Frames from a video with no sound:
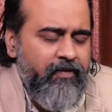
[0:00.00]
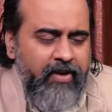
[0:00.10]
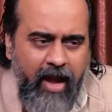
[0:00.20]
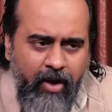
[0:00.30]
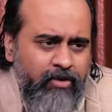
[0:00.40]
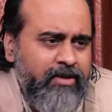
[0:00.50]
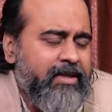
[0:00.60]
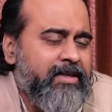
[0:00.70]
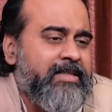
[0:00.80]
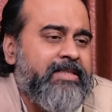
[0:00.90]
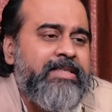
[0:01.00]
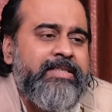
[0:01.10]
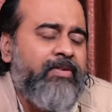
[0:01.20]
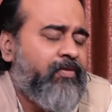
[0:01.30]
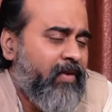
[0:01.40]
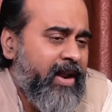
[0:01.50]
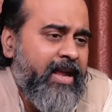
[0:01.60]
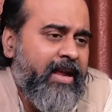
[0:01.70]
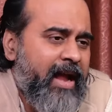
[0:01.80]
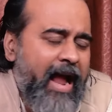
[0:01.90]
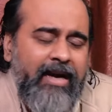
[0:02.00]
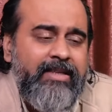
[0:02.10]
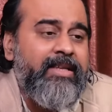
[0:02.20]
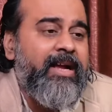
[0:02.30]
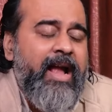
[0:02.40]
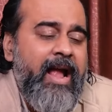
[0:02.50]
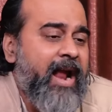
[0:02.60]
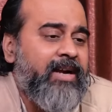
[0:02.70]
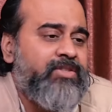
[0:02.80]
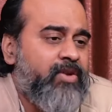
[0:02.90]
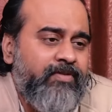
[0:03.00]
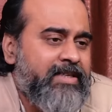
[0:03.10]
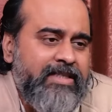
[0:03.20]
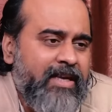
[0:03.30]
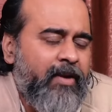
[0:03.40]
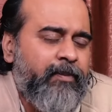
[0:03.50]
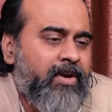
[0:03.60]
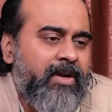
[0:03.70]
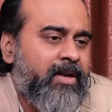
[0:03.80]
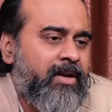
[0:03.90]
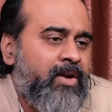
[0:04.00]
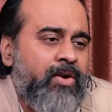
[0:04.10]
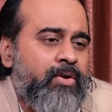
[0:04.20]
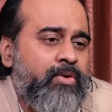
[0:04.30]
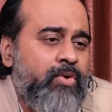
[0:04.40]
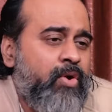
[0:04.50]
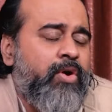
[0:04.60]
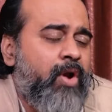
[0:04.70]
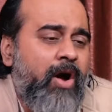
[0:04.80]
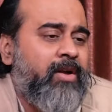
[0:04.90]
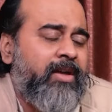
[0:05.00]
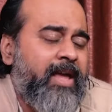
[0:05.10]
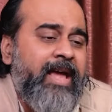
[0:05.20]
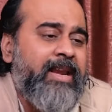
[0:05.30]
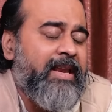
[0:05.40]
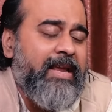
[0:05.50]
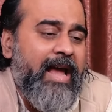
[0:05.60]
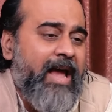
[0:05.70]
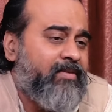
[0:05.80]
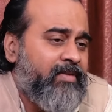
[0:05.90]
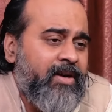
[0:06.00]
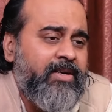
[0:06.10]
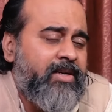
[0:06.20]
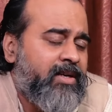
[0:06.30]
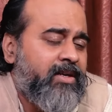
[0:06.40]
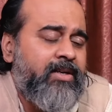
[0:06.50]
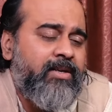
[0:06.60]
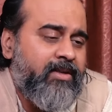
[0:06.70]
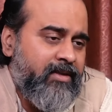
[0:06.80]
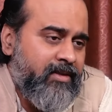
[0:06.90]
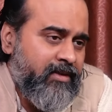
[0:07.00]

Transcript: Without suffering at the hands of the sculptor, no rock can ever turn